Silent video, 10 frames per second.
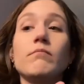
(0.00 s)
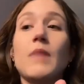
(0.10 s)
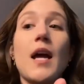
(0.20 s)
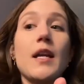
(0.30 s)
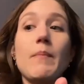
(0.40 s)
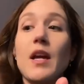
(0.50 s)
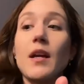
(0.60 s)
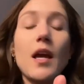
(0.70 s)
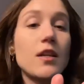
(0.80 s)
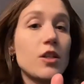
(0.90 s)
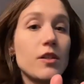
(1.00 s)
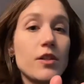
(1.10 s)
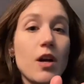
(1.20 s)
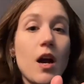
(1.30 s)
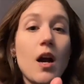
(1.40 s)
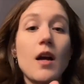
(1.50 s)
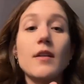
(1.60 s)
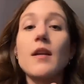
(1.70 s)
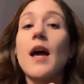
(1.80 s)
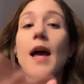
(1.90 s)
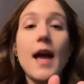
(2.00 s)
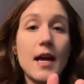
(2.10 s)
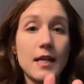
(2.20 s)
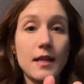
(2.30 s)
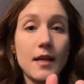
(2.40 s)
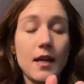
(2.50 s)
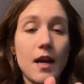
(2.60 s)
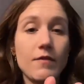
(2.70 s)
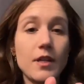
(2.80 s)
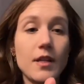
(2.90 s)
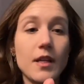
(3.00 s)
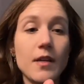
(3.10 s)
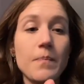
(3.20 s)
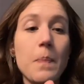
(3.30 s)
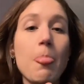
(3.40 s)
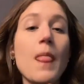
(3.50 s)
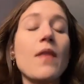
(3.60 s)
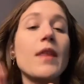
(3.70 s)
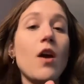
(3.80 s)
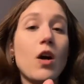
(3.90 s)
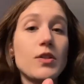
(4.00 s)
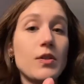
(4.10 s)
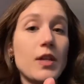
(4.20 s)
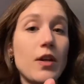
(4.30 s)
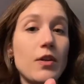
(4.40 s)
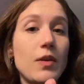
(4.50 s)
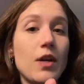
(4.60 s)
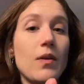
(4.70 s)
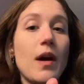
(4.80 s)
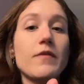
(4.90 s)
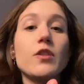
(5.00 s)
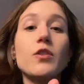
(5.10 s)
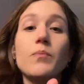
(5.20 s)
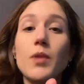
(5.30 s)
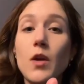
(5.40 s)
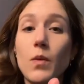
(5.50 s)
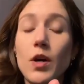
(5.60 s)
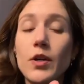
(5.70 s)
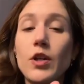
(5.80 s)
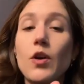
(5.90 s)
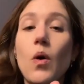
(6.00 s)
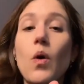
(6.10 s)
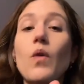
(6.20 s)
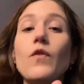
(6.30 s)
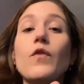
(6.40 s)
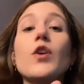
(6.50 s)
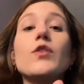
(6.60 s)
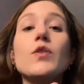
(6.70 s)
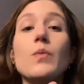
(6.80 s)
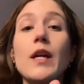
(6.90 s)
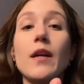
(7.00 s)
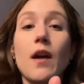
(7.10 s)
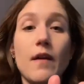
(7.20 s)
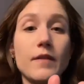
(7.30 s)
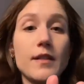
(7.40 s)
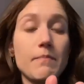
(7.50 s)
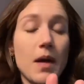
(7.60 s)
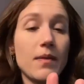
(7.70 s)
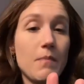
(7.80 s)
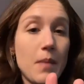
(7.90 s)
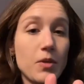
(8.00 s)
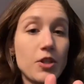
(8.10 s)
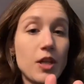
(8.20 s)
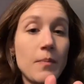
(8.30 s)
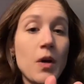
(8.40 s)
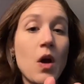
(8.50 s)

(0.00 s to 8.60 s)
any medications you're on, anything and everything. They also tell you that you have to do blood work. Your whole first week of this month membership